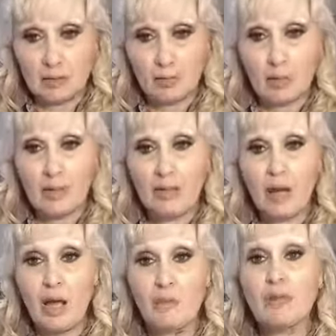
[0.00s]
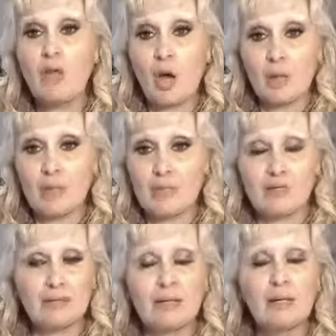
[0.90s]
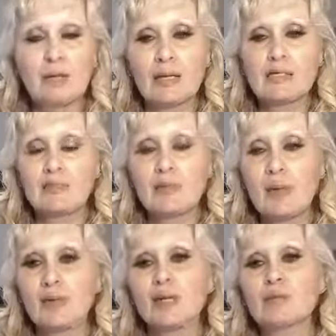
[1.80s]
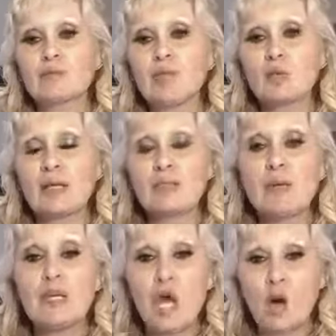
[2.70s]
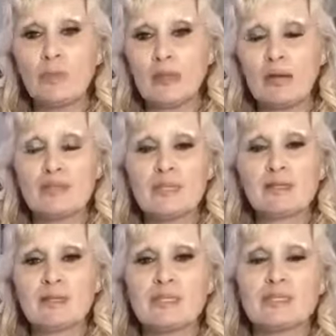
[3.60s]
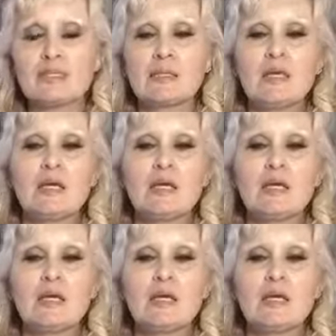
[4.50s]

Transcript: when I'm anonymous because I don't like to, I don't, don't like to be known that I did this.